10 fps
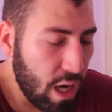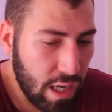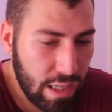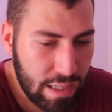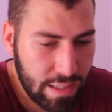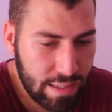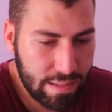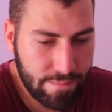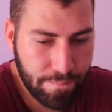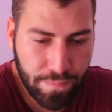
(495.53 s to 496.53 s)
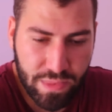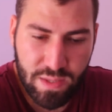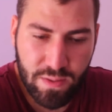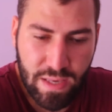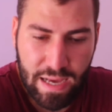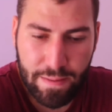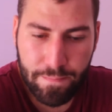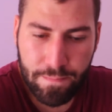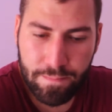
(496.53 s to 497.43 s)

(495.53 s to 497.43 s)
So yeah,